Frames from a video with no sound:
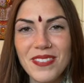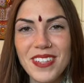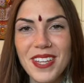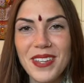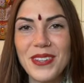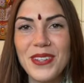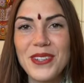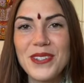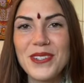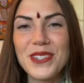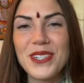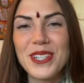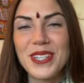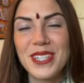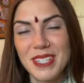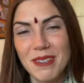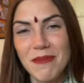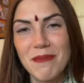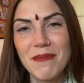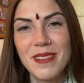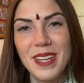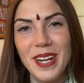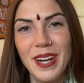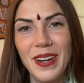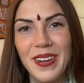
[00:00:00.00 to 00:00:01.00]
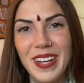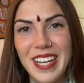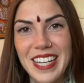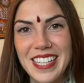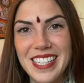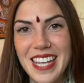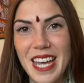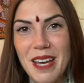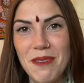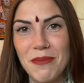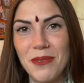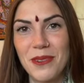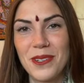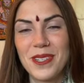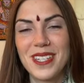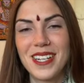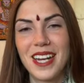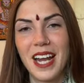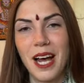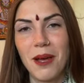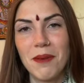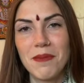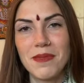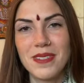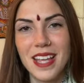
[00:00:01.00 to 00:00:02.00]
those are just some, you know, examples to
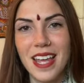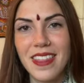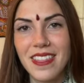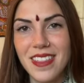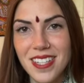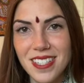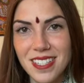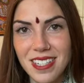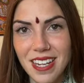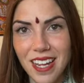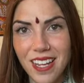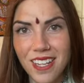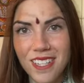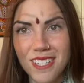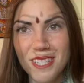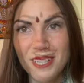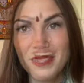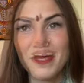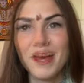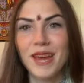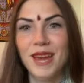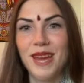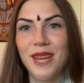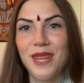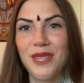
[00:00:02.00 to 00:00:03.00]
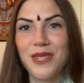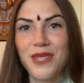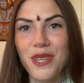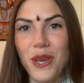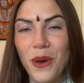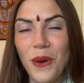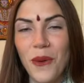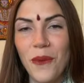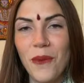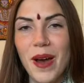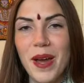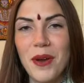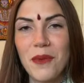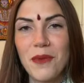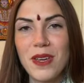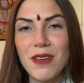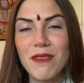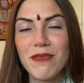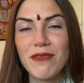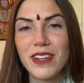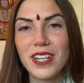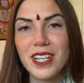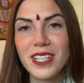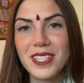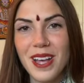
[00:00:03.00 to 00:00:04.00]
help set the stage. So when we
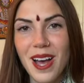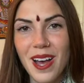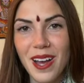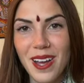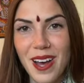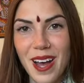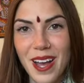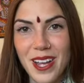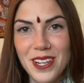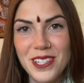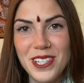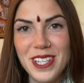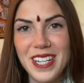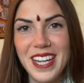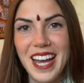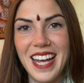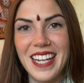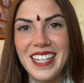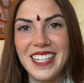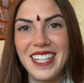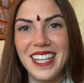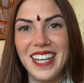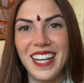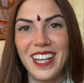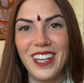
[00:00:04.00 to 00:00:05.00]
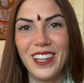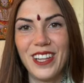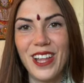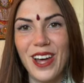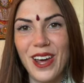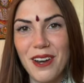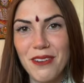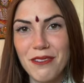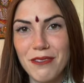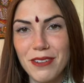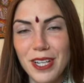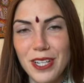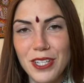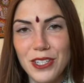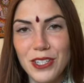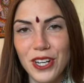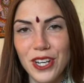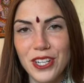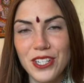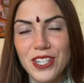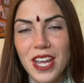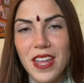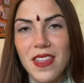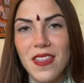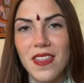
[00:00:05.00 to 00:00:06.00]
first got Kashi, I did a lot of
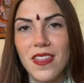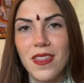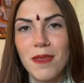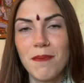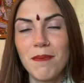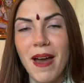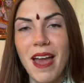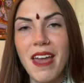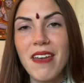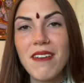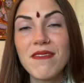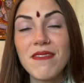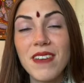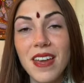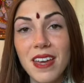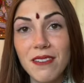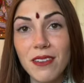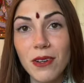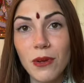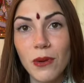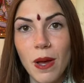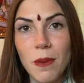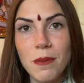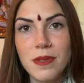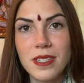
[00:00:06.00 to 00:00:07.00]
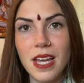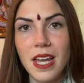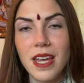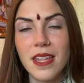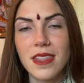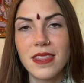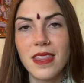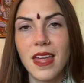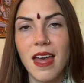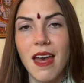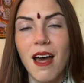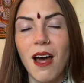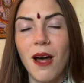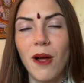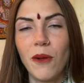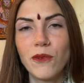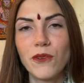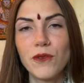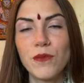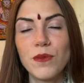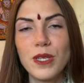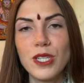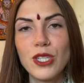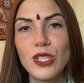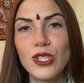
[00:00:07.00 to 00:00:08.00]
research and my favorite website that
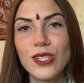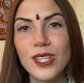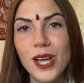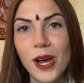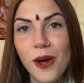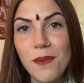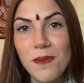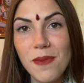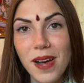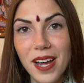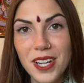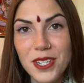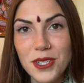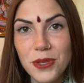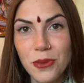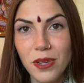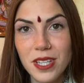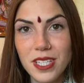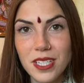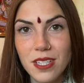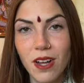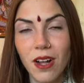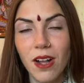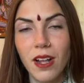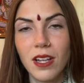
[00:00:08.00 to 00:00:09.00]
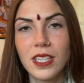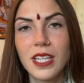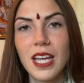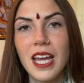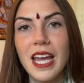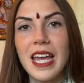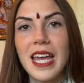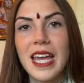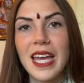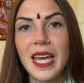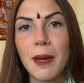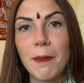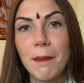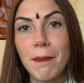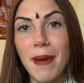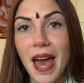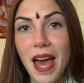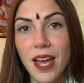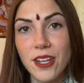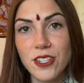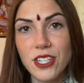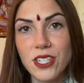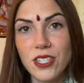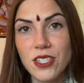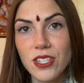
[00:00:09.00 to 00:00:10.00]
helped me so much was called
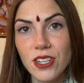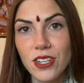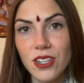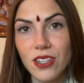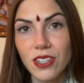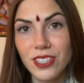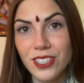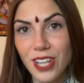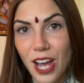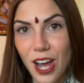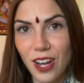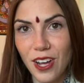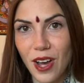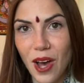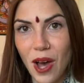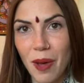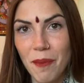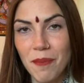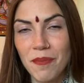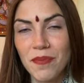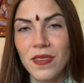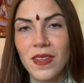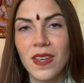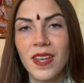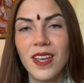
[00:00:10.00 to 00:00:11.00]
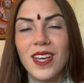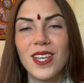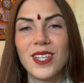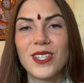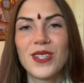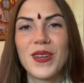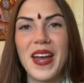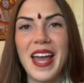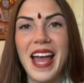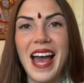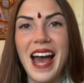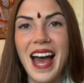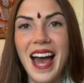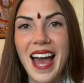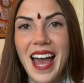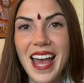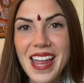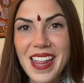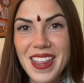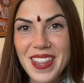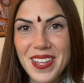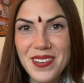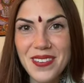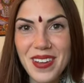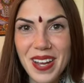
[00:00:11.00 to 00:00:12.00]
compassioncircle.com. So I
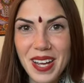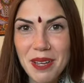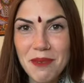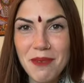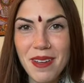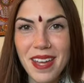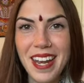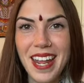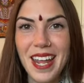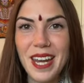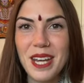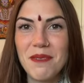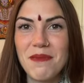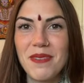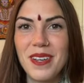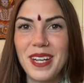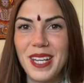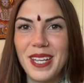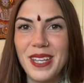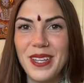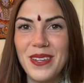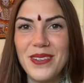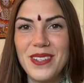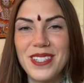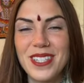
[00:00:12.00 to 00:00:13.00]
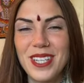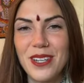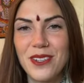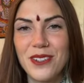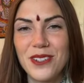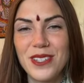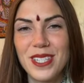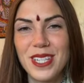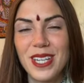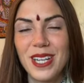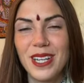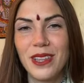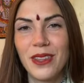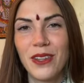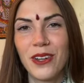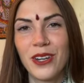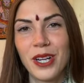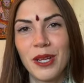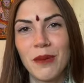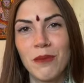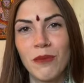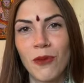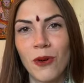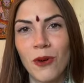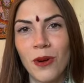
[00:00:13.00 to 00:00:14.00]
highly recommend anybody who is interested in
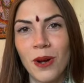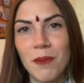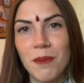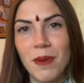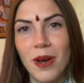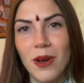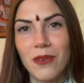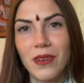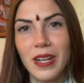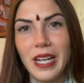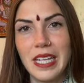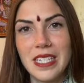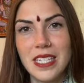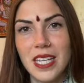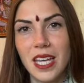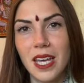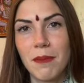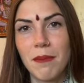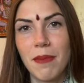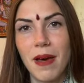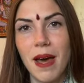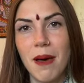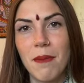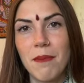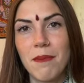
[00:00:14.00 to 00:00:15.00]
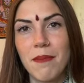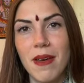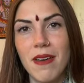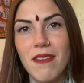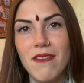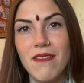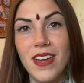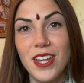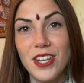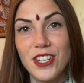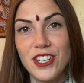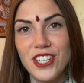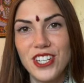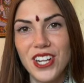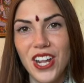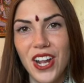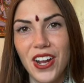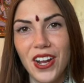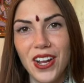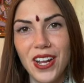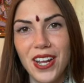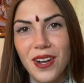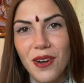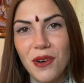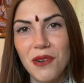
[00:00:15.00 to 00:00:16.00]
learning more about raising a pup
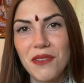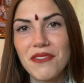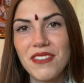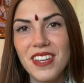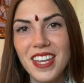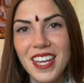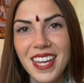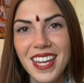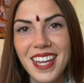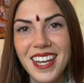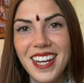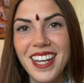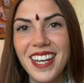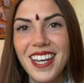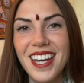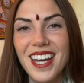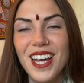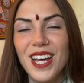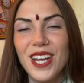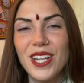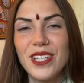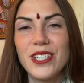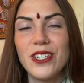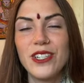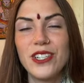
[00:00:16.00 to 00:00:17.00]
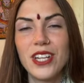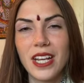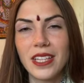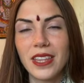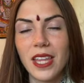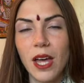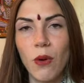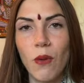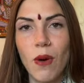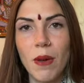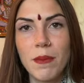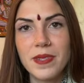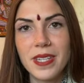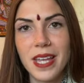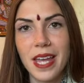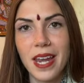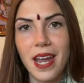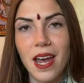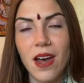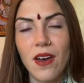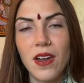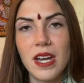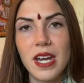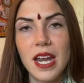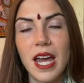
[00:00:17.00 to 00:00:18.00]
vegetarian or vegan to check that website
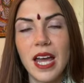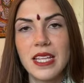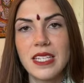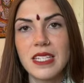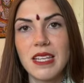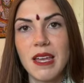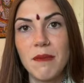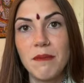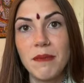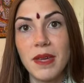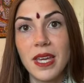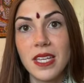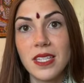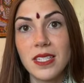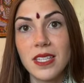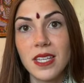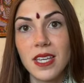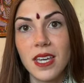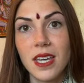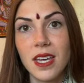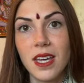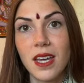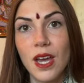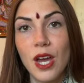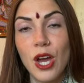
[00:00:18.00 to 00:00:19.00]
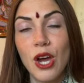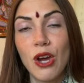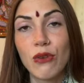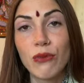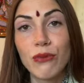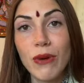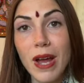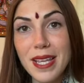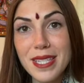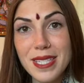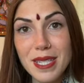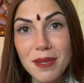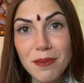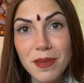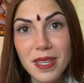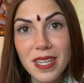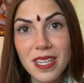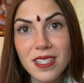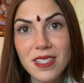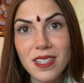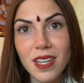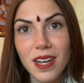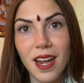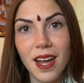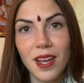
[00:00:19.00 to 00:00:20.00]
out. It has amazing
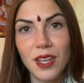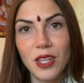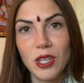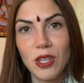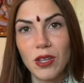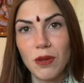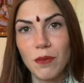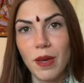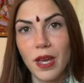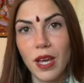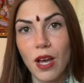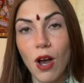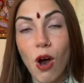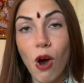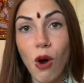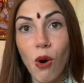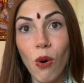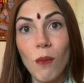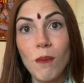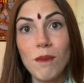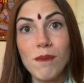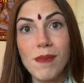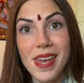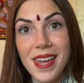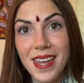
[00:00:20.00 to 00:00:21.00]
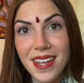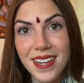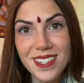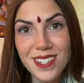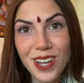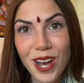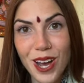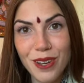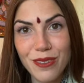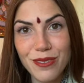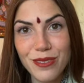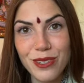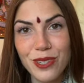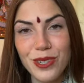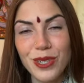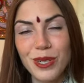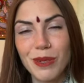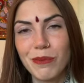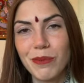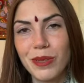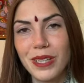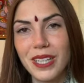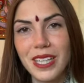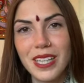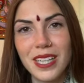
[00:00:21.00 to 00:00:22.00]
recipes on how you can make homemade dog food
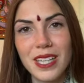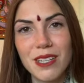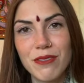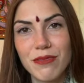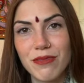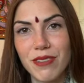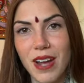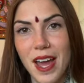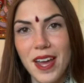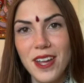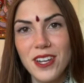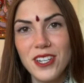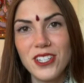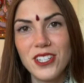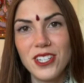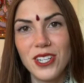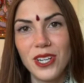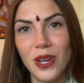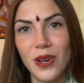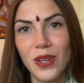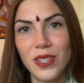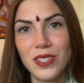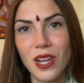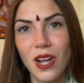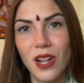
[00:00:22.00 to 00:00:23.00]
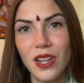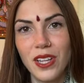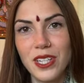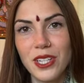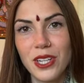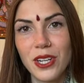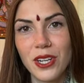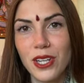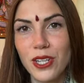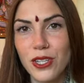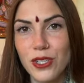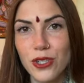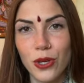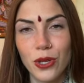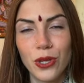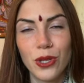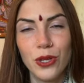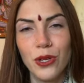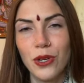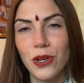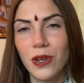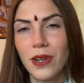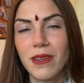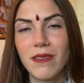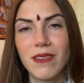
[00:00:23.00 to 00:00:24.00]
completely fresh. You know, it's all in your control.
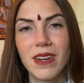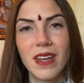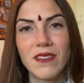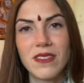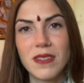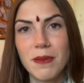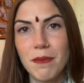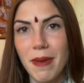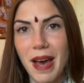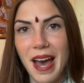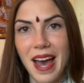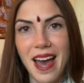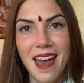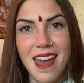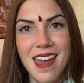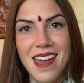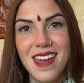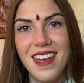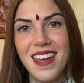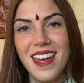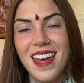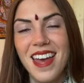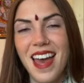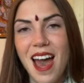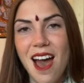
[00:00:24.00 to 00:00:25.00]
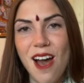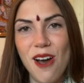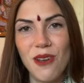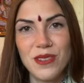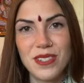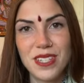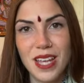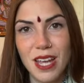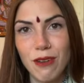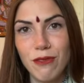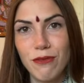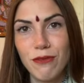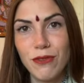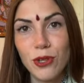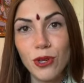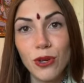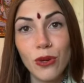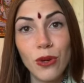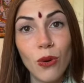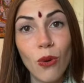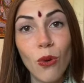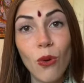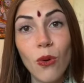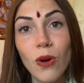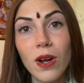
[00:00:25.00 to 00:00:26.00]
You don't even have to buy outside
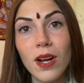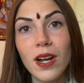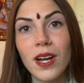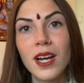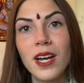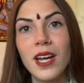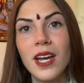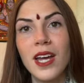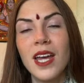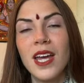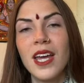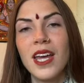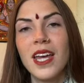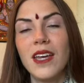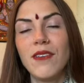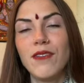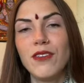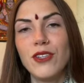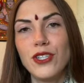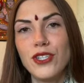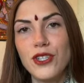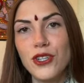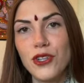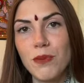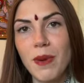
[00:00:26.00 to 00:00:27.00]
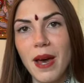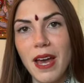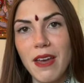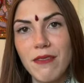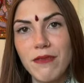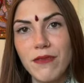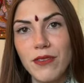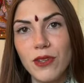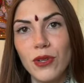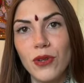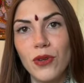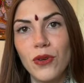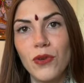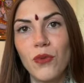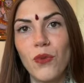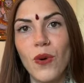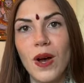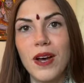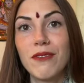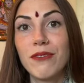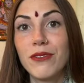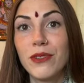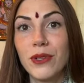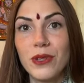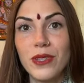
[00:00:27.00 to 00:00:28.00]
food or if you do buy food,
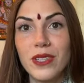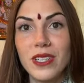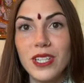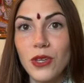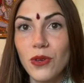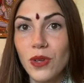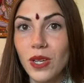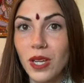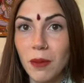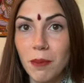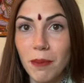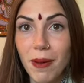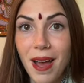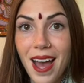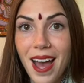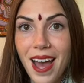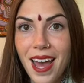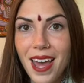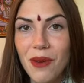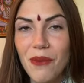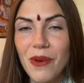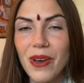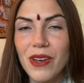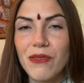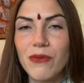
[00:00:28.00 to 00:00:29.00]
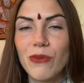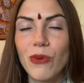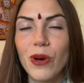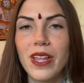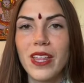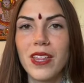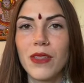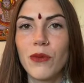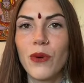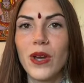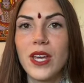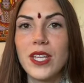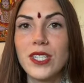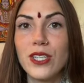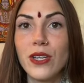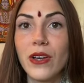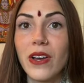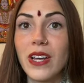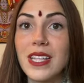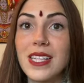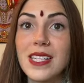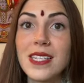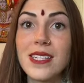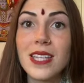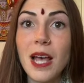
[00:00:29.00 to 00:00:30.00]
what food you could buy, what, what ways you
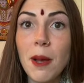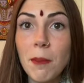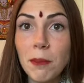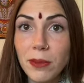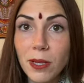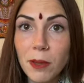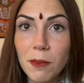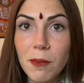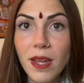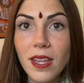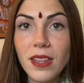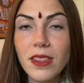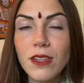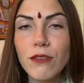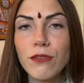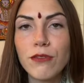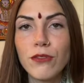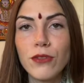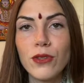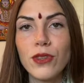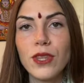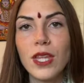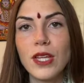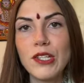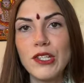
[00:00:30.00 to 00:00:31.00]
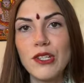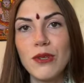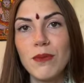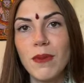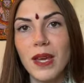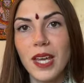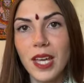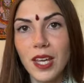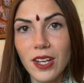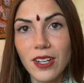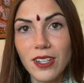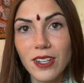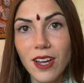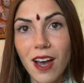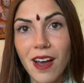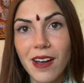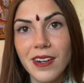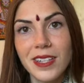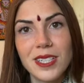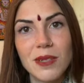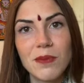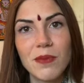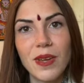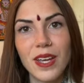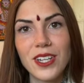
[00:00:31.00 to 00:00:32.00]
could supplement the food that you make your dog
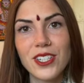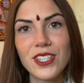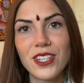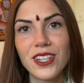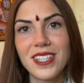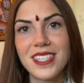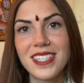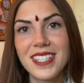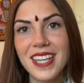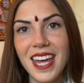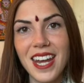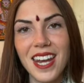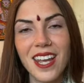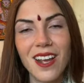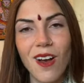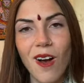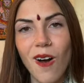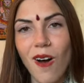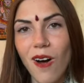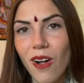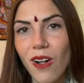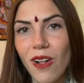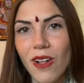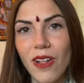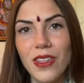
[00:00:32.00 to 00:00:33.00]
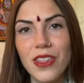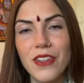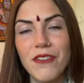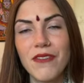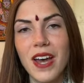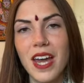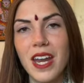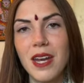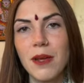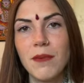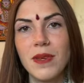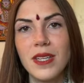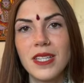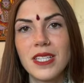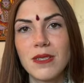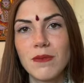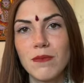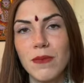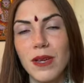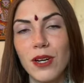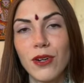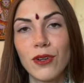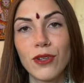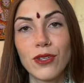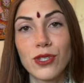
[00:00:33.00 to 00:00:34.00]
to make sure it's getting all the vitamins,
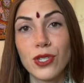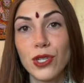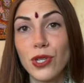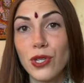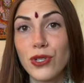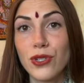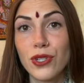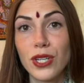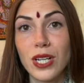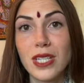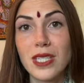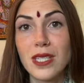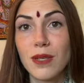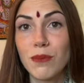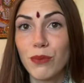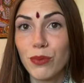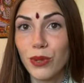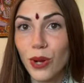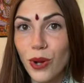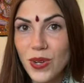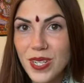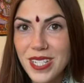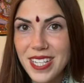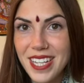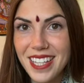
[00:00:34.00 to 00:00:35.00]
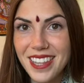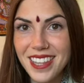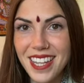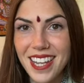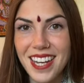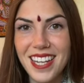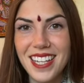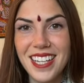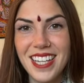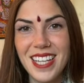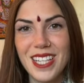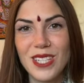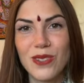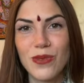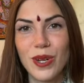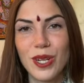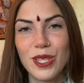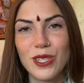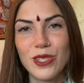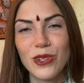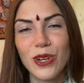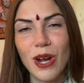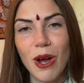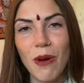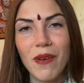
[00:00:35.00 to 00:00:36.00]
minerals, nutrients, and protein that it needs when
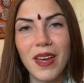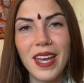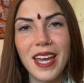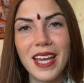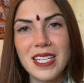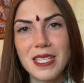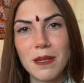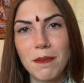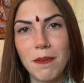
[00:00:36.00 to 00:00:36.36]
it's growing as a